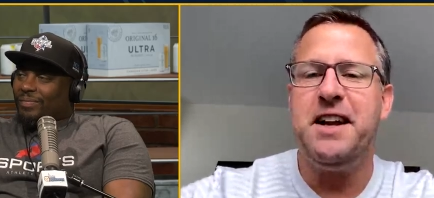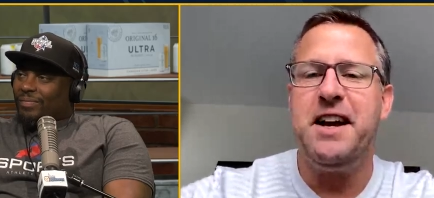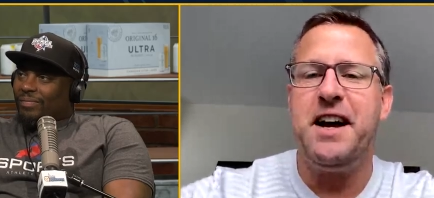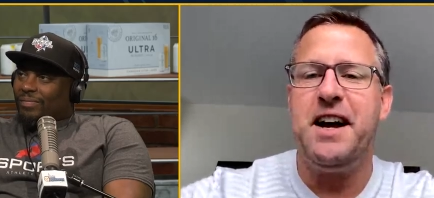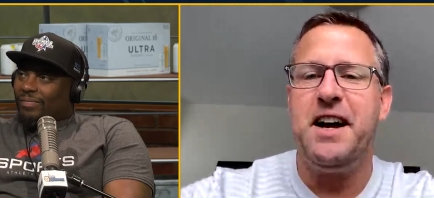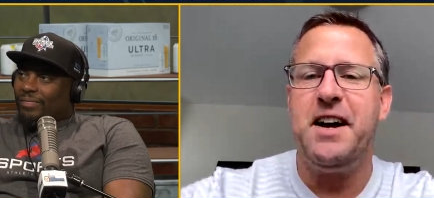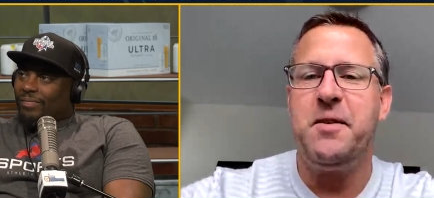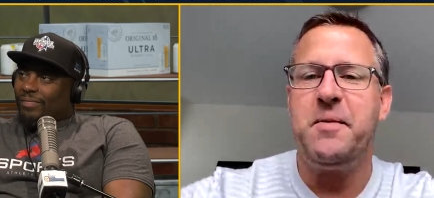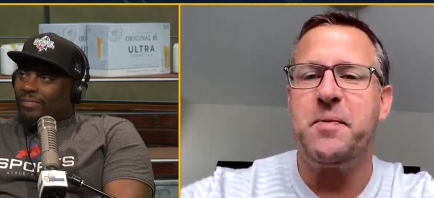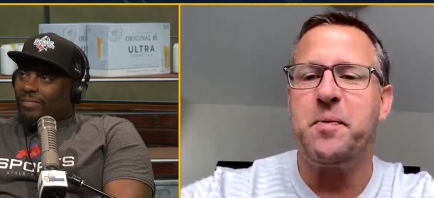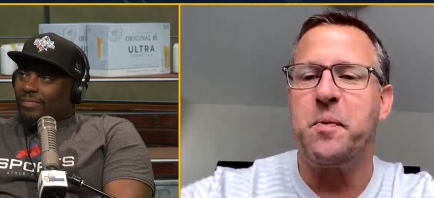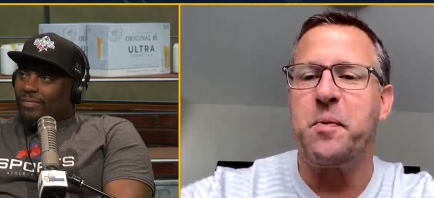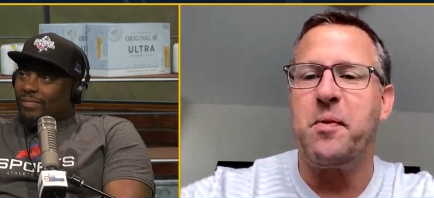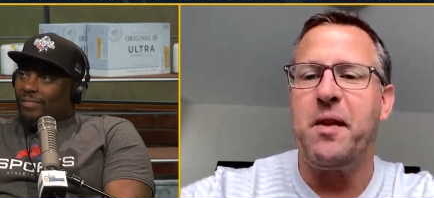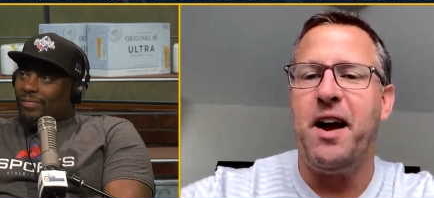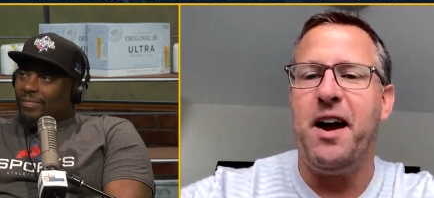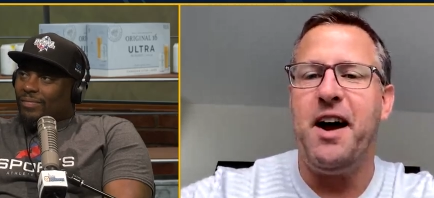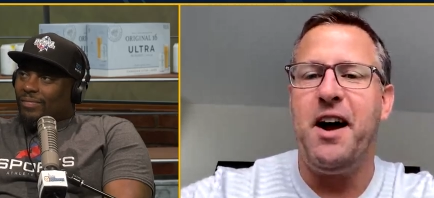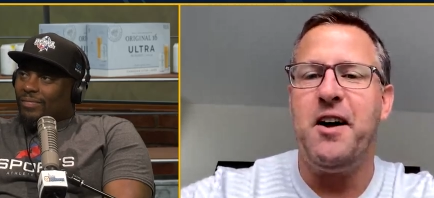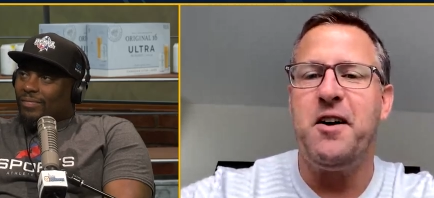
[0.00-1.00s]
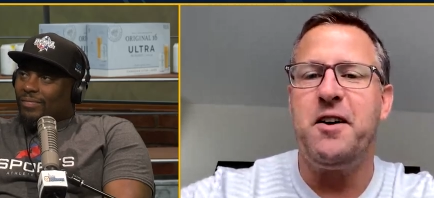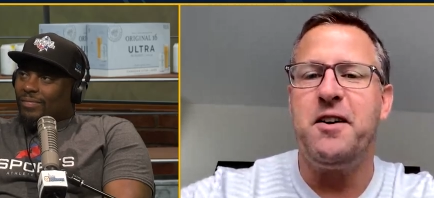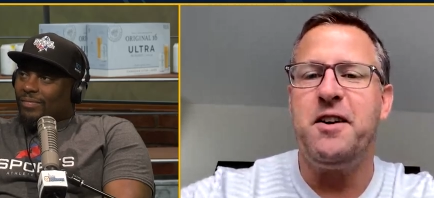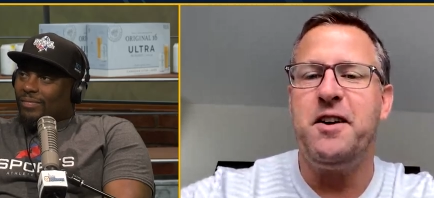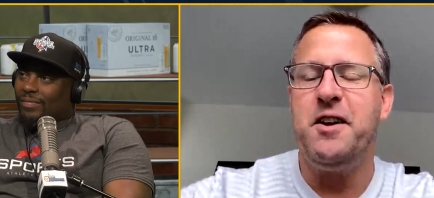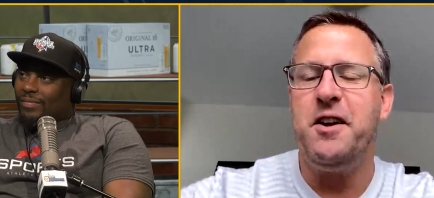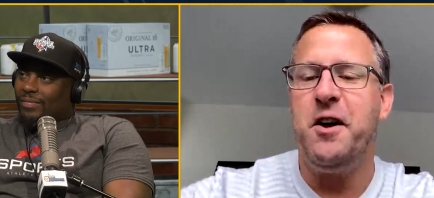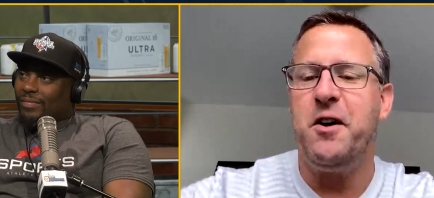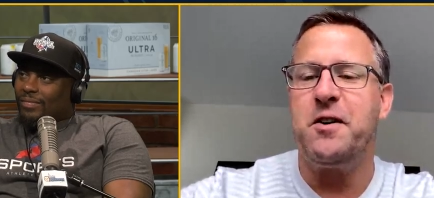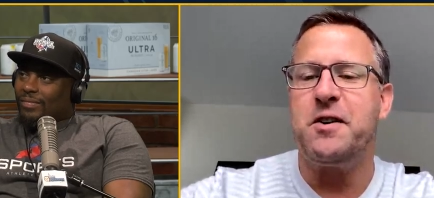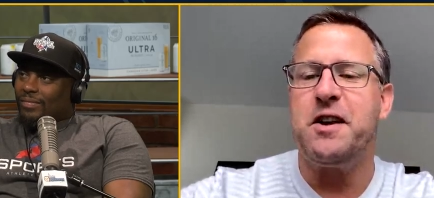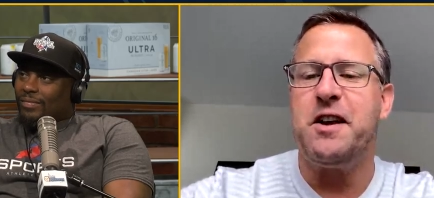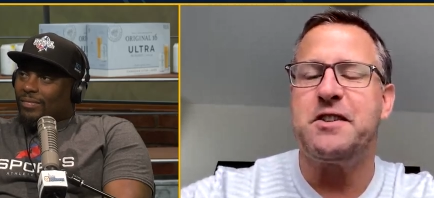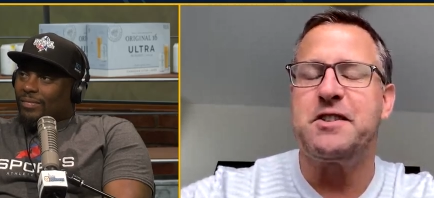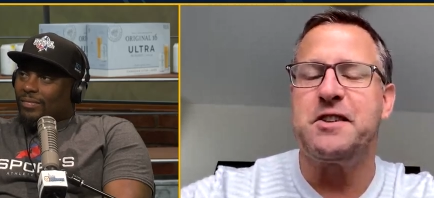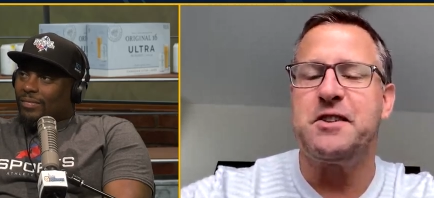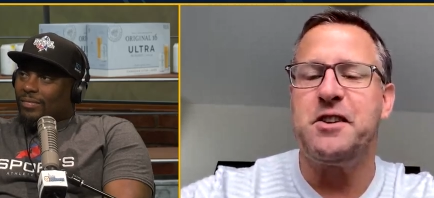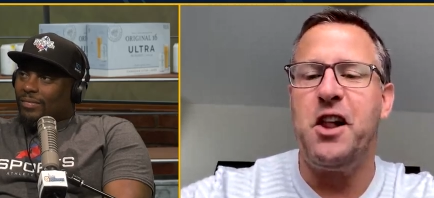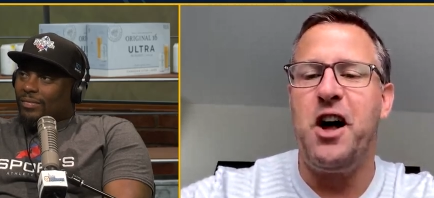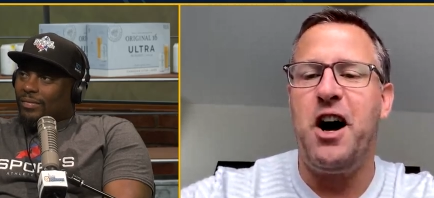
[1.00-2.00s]
Speaker 1: uh, uh, you know,
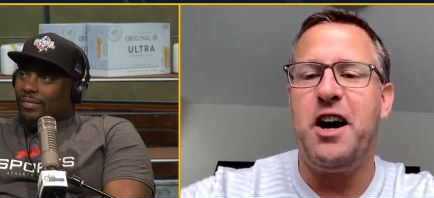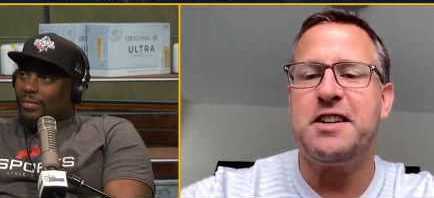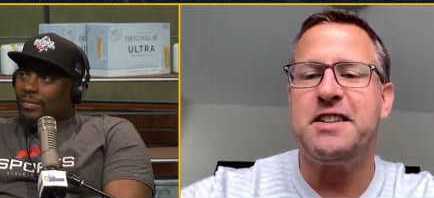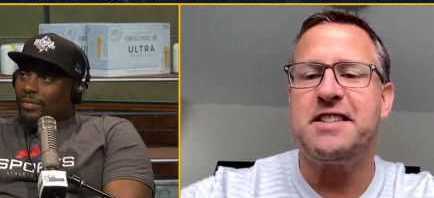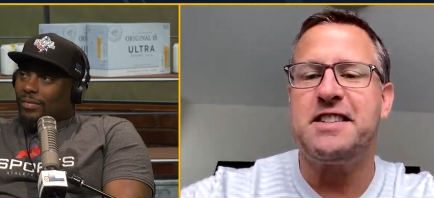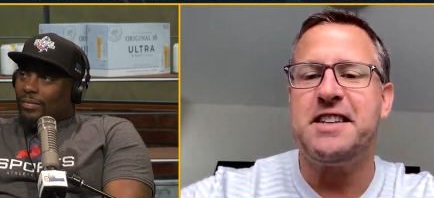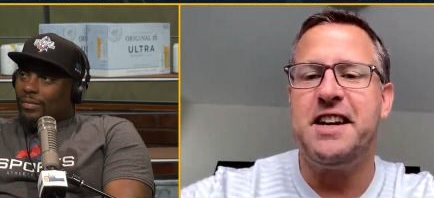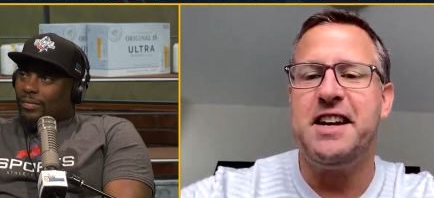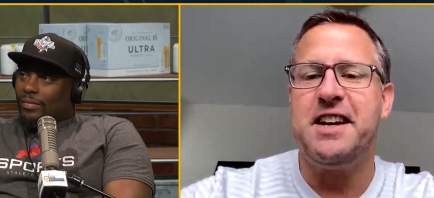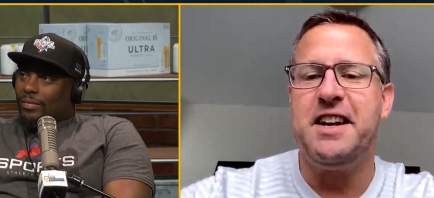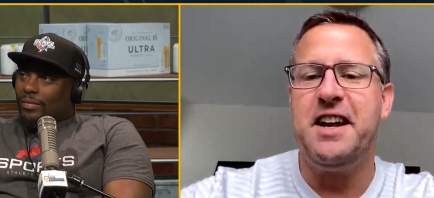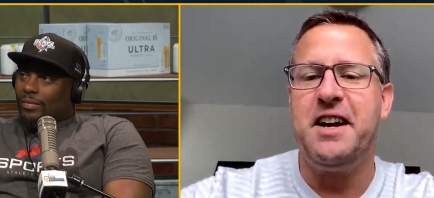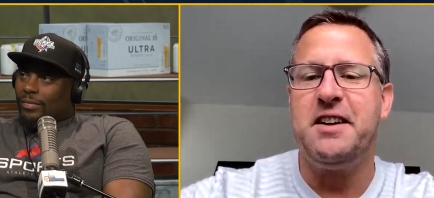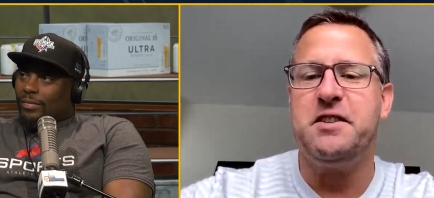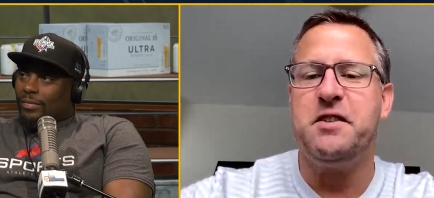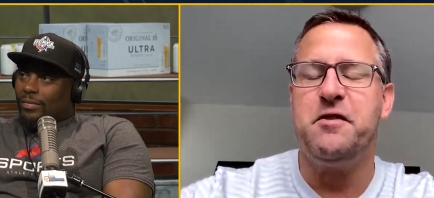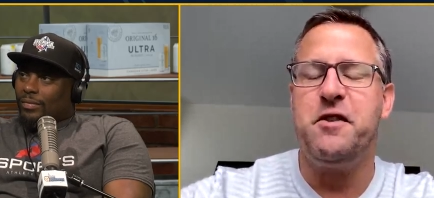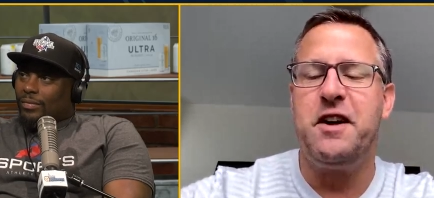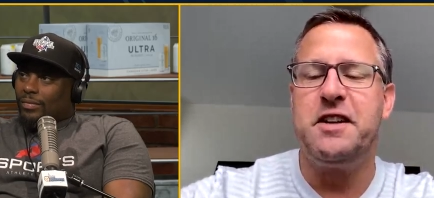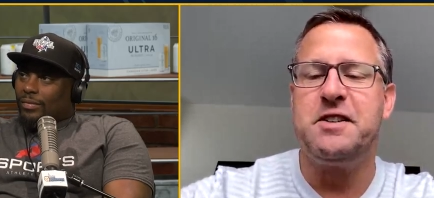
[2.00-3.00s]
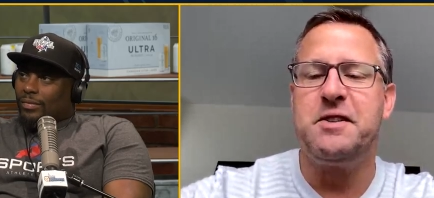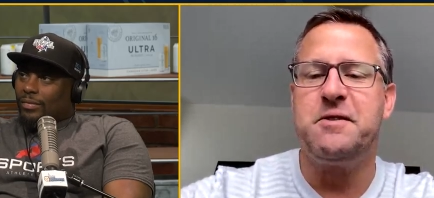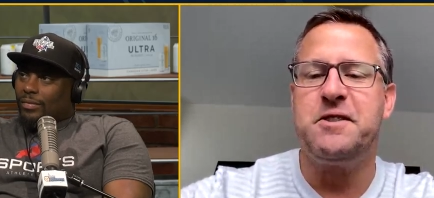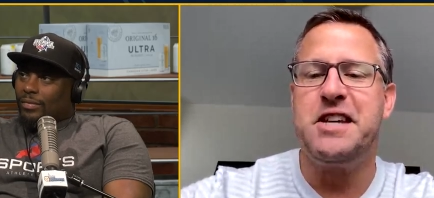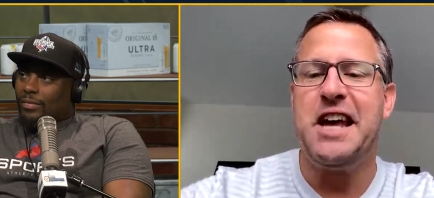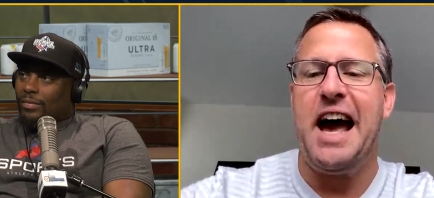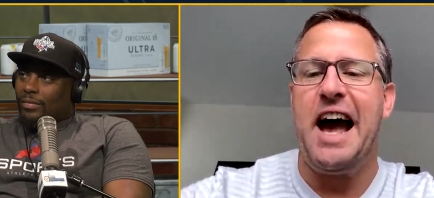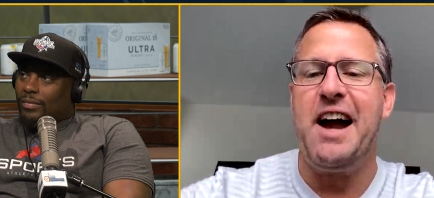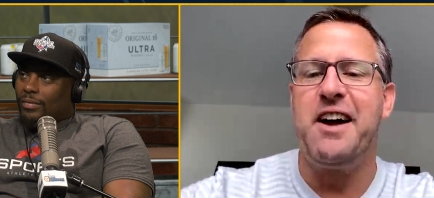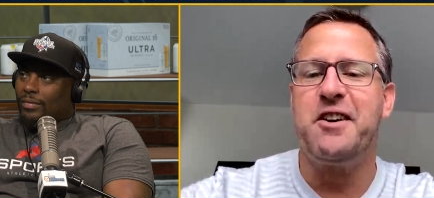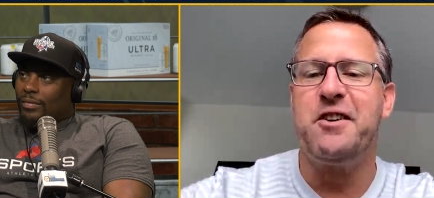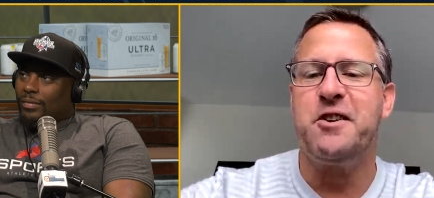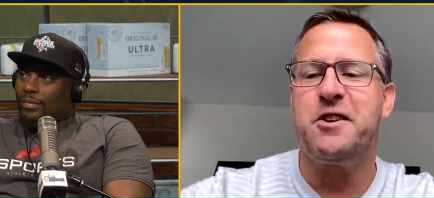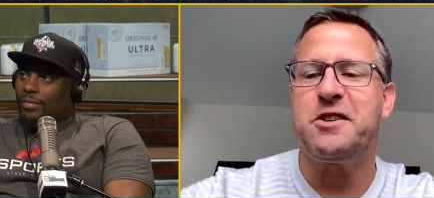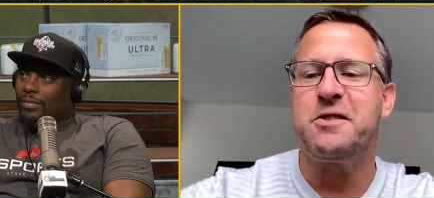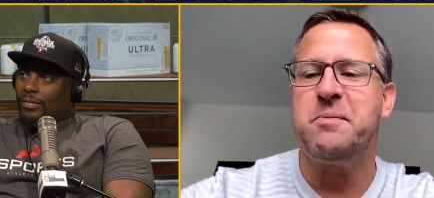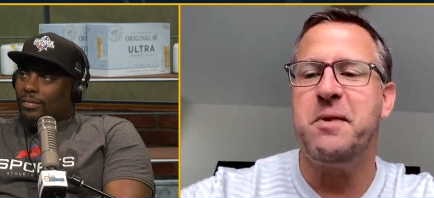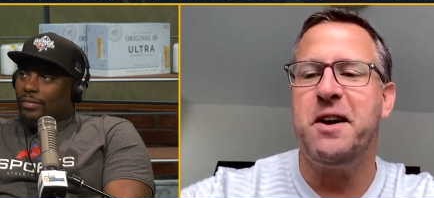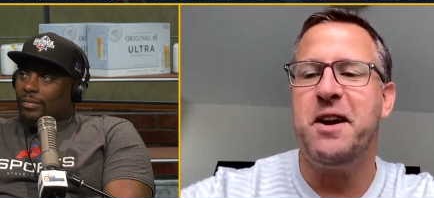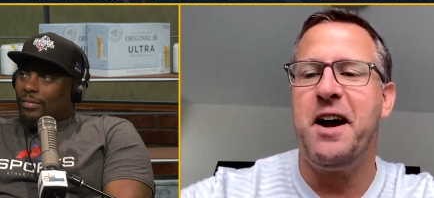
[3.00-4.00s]
slots and uh, defensive tackles,
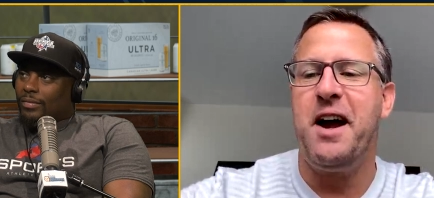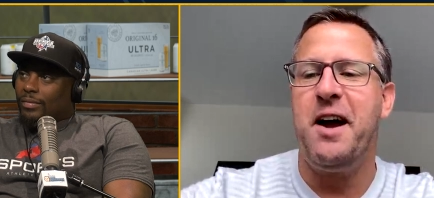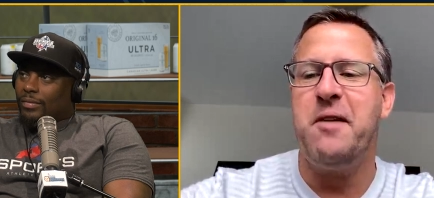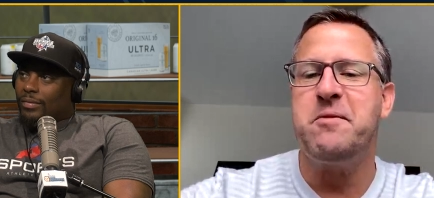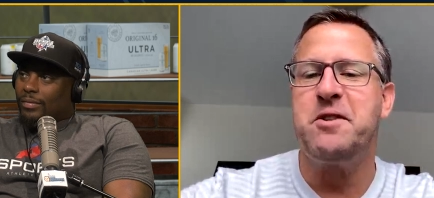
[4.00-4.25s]
but I'm